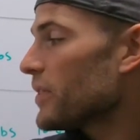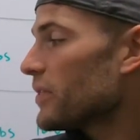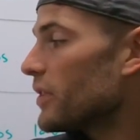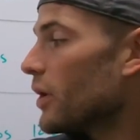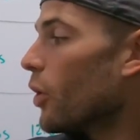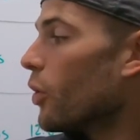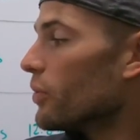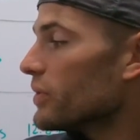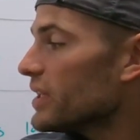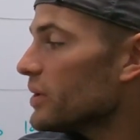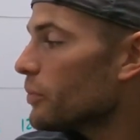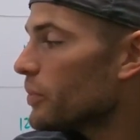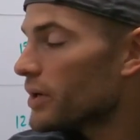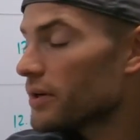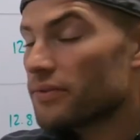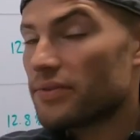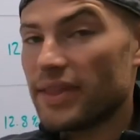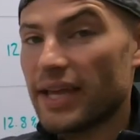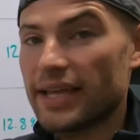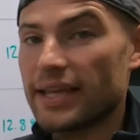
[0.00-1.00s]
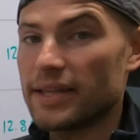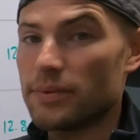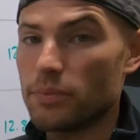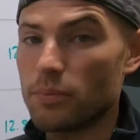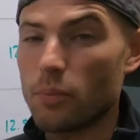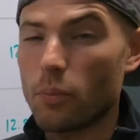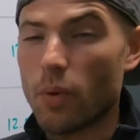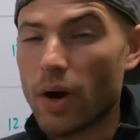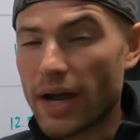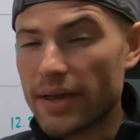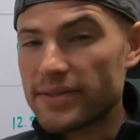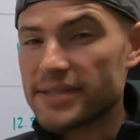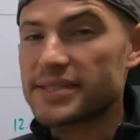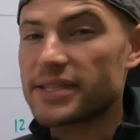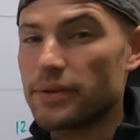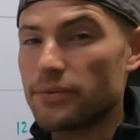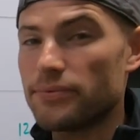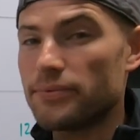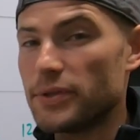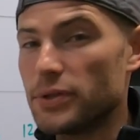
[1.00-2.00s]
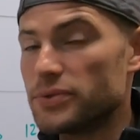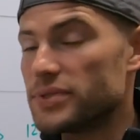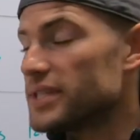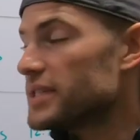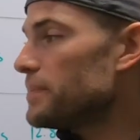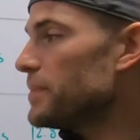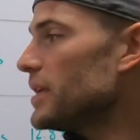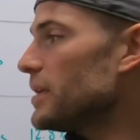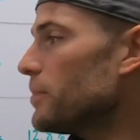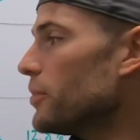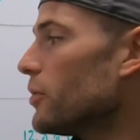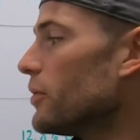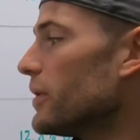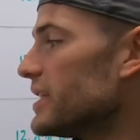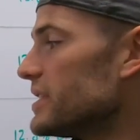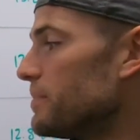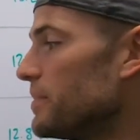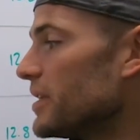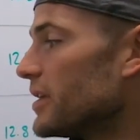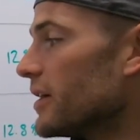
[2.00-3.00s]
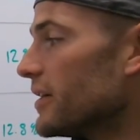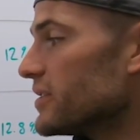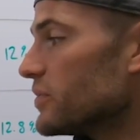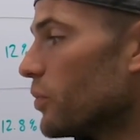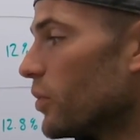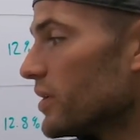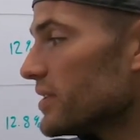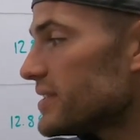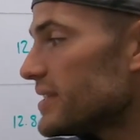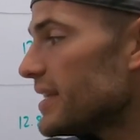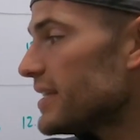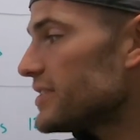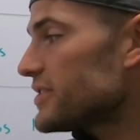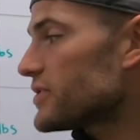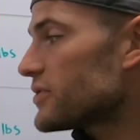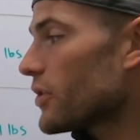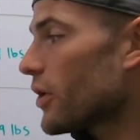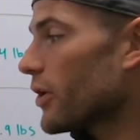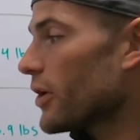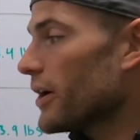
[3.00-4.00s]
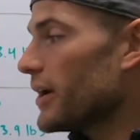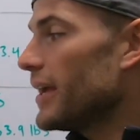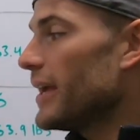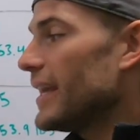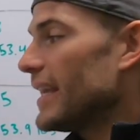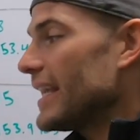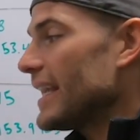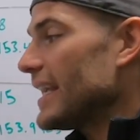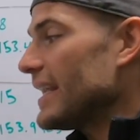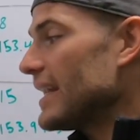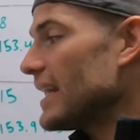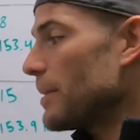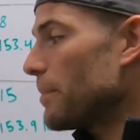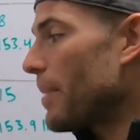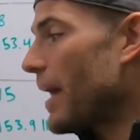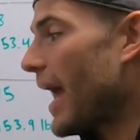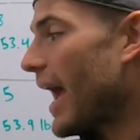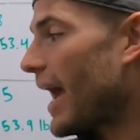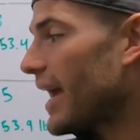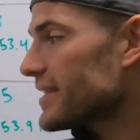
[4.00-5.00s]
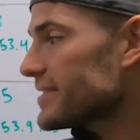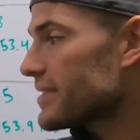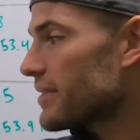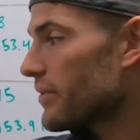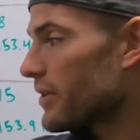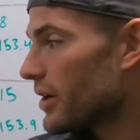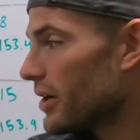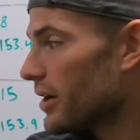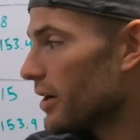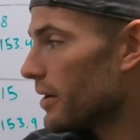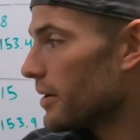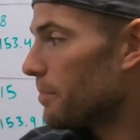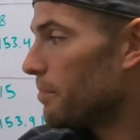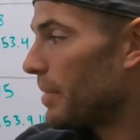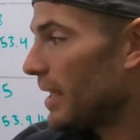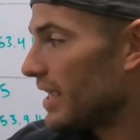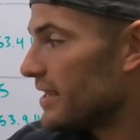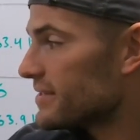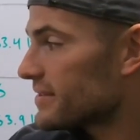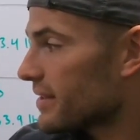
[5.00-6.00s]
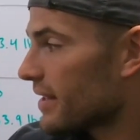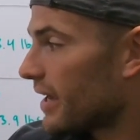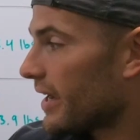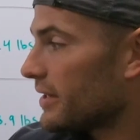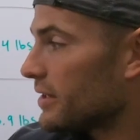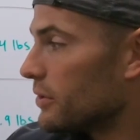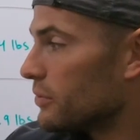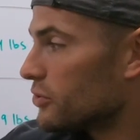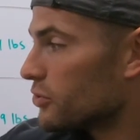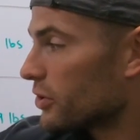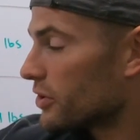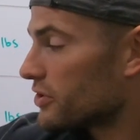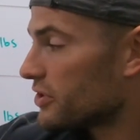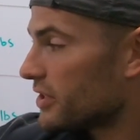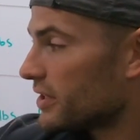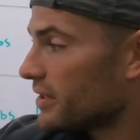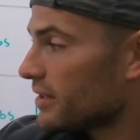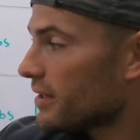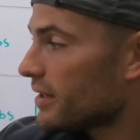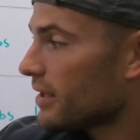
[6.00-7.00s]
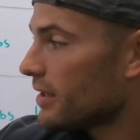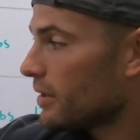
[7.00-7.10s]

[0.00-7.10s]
The only weird thing and why this confuses people is because once they start eating past their baseline nutrition,